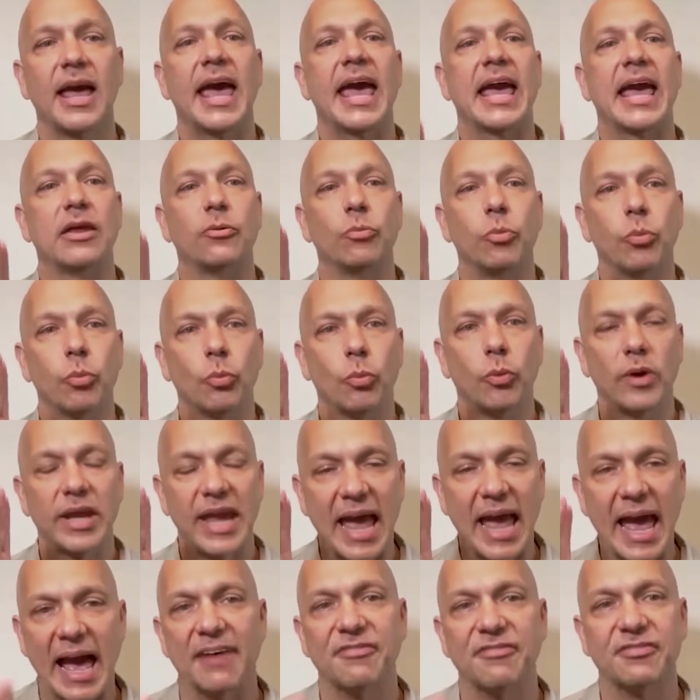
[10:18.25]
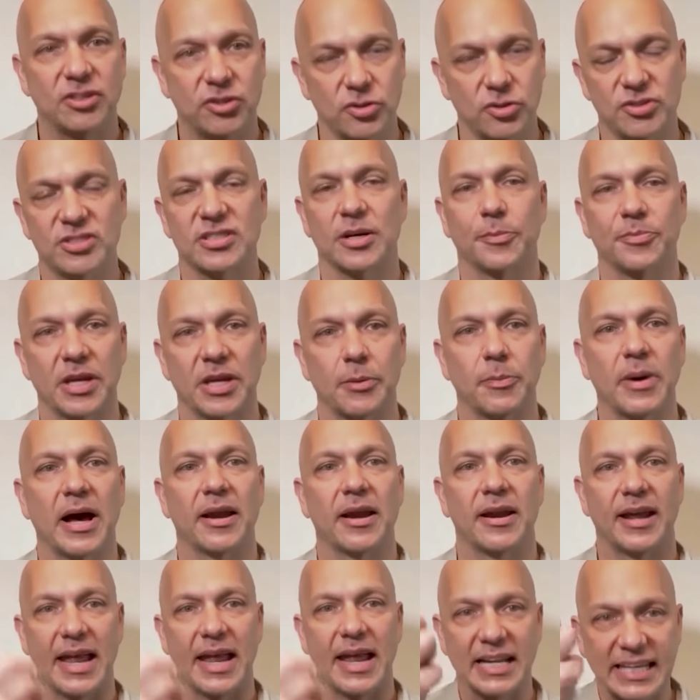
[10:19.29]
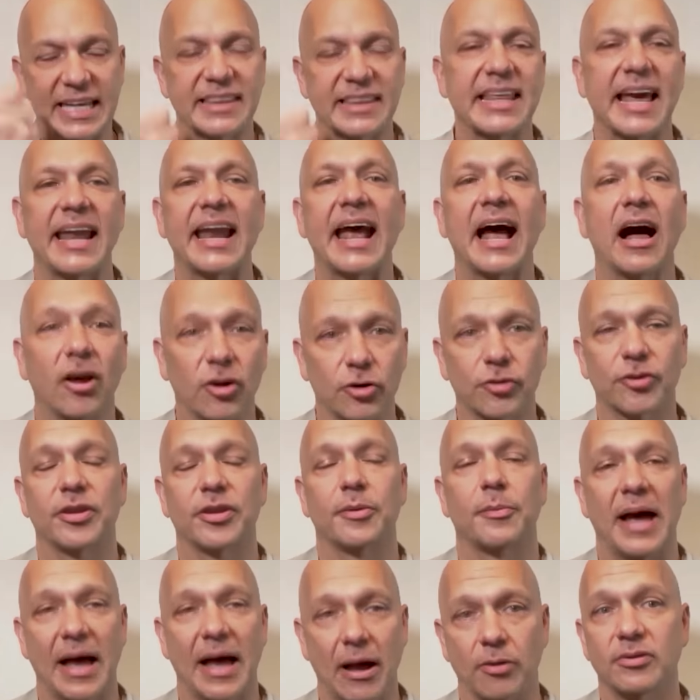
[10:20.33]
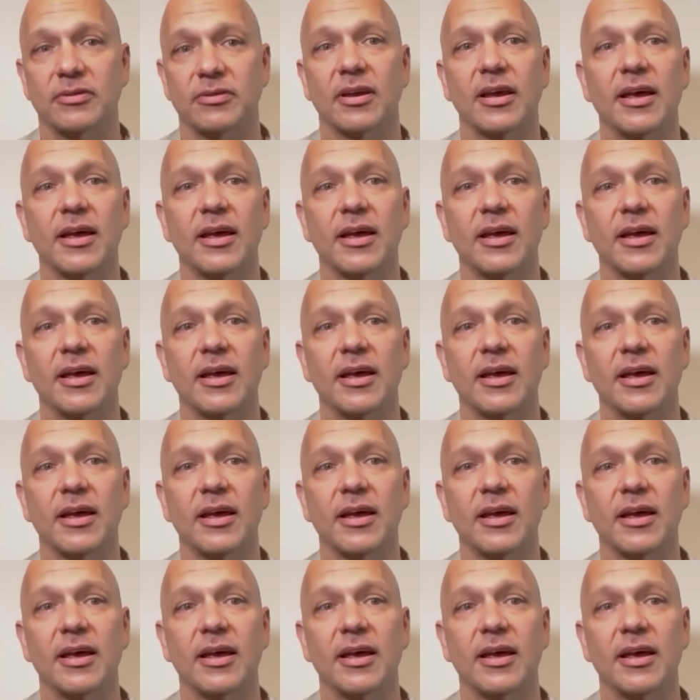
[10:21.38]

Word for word: And we have to do something about it and get that algorithm out